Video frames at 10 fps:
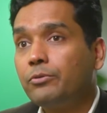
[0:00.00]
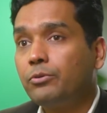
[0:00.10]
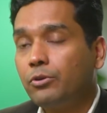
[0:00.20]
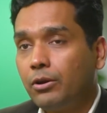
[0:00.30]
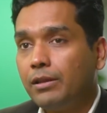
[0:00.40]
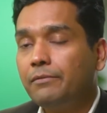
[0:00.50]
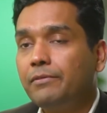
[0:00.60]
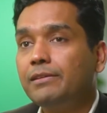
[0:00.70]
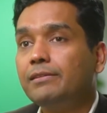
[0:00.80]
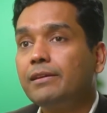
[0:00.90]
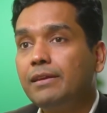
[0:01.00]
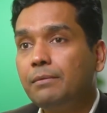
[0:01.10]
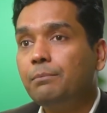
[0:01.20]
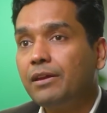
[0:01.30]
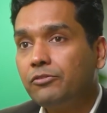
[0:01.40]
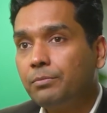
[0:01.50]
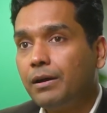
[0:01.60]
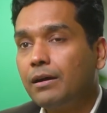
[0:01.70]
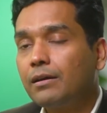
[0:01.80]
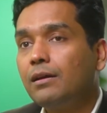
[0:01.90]
crude oil, which is a key
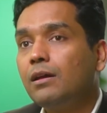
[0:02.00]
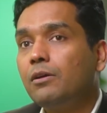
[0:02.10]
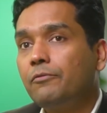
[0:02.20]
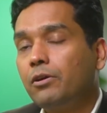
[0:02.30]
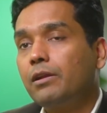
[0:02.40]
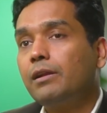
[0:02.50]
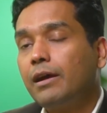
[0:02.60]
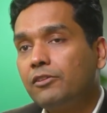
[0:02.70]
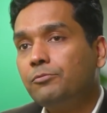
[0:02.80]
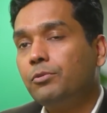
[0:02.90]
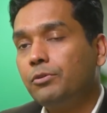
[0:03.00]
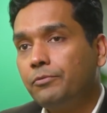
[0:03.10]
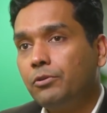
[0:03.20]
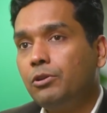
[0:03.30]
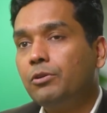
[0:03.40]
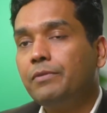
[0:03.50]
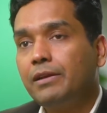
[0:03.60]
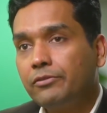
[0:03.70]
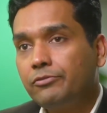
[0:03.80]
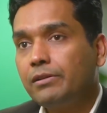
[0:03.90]
benchmark for a large portfolio of
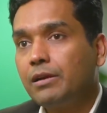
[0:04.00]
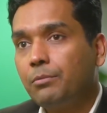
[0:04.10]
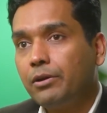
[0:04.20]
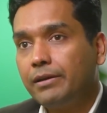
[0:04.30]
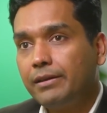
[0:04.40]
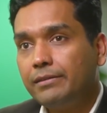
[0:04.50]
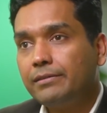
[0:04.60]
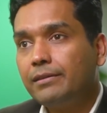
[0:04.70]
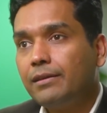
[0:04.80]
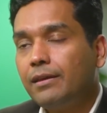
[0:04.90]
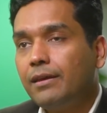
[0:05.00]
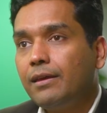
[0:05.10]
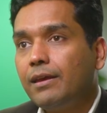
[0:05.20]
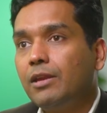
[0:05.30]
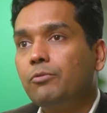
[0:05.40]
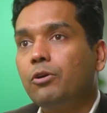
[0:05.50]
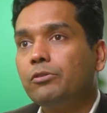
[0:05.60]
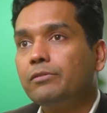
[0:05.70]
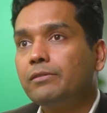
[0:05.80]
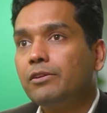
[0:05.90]
industrial commodities. It
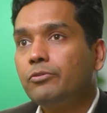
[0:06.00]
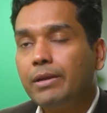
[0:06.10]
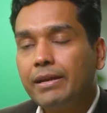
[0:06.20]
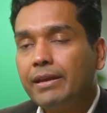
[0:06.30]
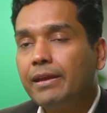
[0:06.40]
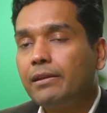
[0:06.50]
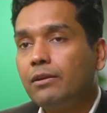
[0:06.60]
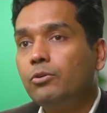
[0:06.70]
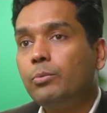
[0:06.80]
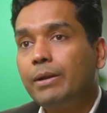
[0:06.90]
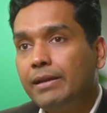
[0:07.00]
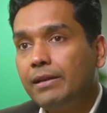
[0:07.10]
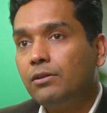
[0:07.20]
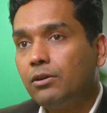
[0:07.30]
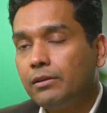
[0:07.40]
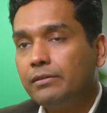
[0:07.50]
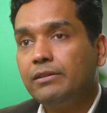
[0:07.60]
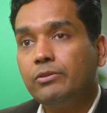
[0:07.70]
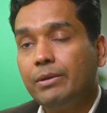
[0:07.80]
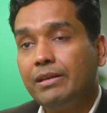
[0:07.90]
was trading at around $20
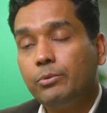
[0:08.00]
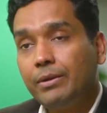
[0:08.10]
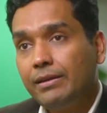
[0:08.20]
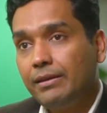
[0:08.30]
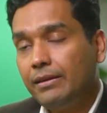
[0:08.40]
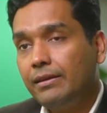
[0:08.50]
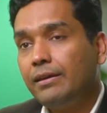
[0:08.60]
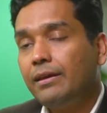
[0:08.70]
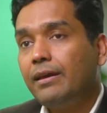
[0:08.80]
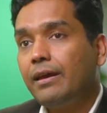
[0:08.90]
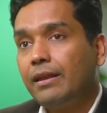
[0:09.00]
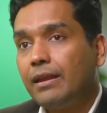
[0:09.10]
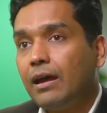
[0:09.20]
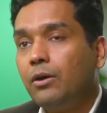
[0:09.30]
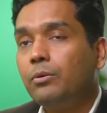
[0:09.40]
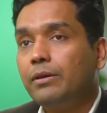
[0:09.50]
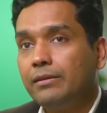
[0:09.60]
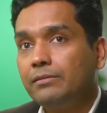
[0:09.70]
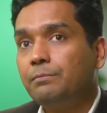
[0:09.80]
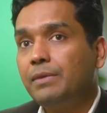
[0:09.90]
in 2020 and now
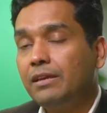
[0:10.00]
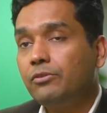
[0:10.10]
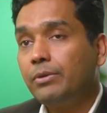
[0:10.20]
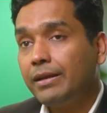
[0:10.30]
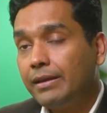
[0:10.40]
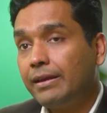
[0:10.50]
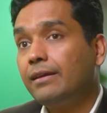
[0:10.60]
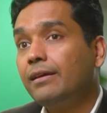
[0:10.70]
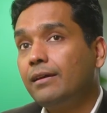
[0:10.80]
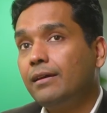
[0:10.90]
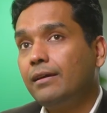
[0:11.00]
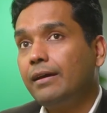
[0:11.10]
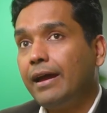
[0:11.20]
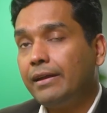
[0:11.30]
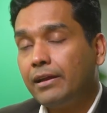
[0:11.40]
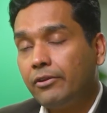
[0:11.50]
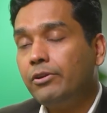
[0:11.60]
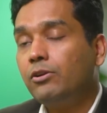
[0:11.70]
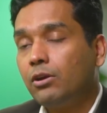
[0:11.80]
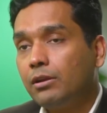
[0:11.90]
is being trading at
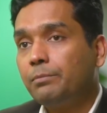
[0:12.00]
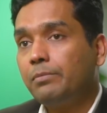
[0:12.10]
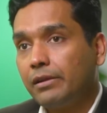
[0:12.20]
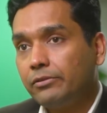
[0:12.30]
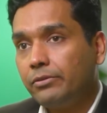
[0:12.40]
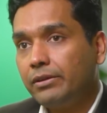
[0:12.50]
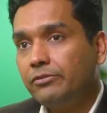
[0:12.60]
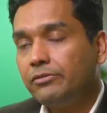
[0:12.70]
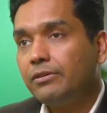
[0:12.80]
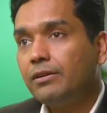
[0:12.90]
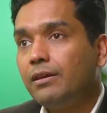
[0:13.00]
$100 plus range.